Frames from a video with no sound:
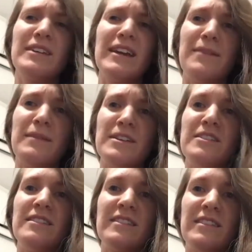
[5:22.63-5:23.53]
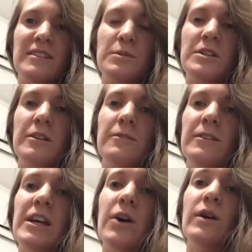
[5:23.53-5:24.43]
think I mentioned this in this particular
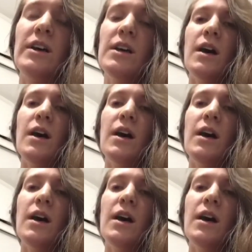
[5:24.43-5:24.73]
video.